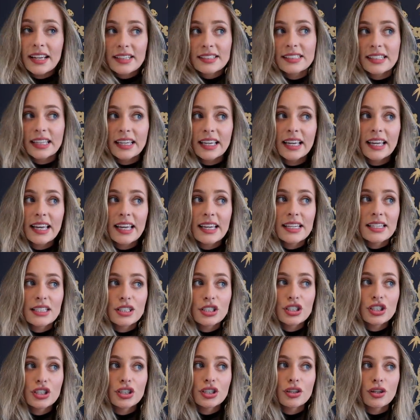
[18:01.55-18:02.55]
next thing
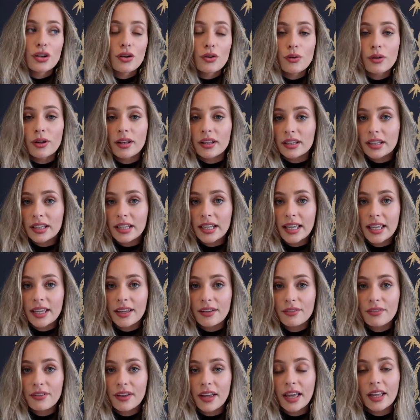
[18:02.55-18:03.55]
is to
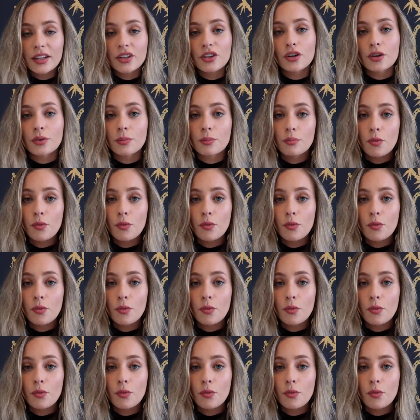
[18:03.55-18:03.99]
live in your